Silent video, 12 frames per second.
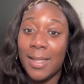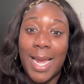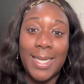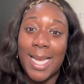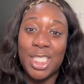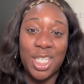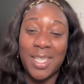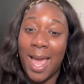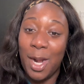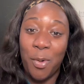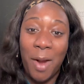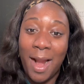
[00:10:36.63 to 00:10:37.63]
Like, that's just
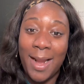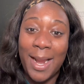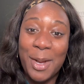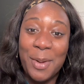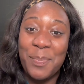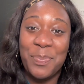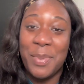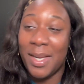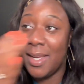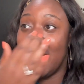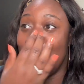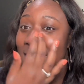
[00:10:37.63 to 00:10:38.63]
kind of where I am
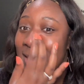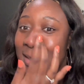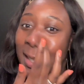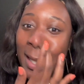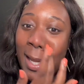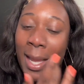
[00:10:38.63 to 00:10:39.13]
because